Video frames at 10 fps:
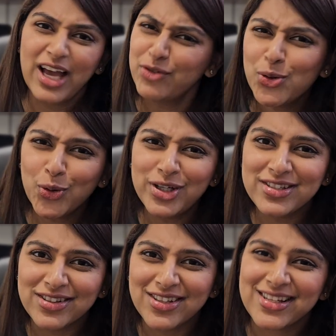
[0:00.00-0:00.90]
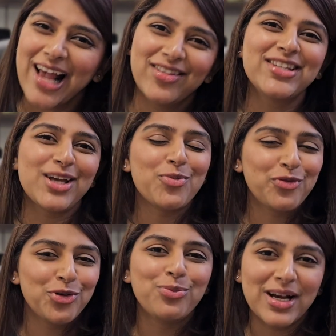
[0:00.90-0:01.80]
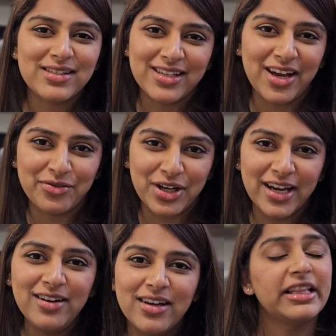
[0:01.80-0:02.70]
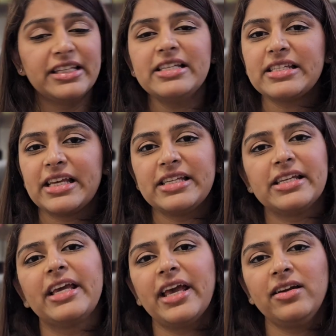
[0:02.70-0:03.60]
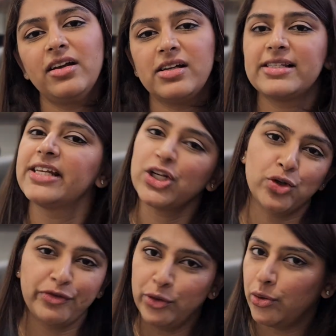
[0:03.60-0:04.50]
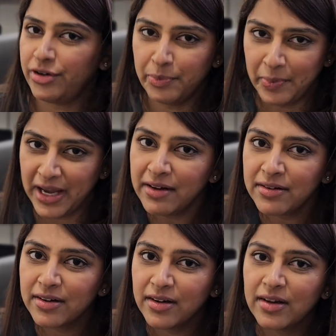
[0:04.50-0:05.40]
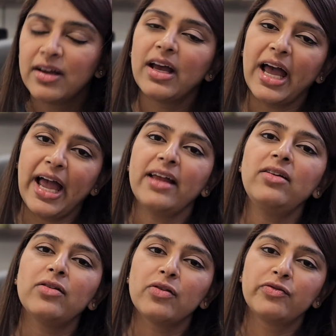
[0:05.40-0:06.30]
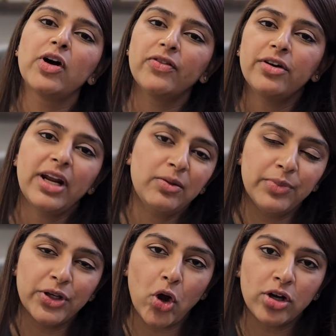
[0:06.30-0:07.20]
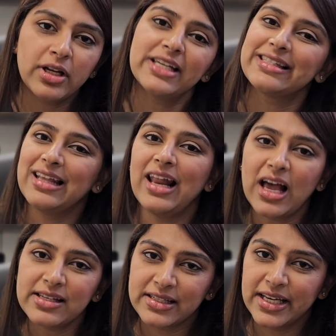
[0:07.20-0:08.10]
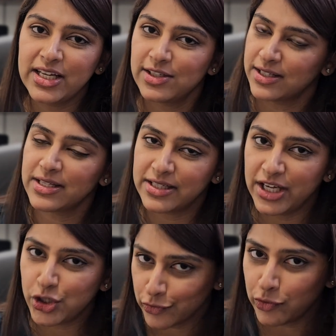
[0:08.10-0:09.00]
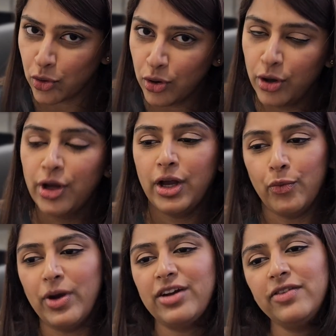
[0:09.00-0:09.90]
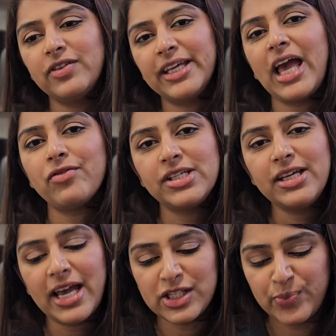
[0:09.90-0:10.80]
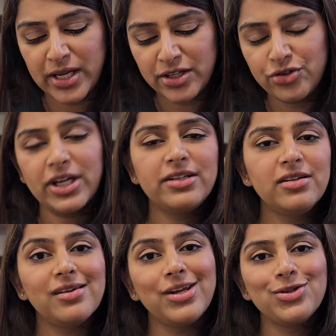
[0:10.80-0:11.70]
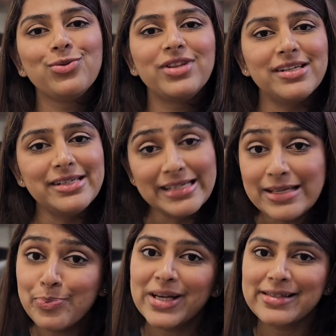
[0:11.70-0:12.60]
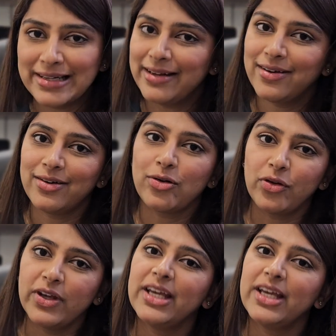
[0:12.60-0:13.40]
Have you noticed this? I think some of you must have, right? This is again a stage of no repair. And further and beyond is the last stage, the stage 4, wherein the cavity has penetrated into the deepest layer or the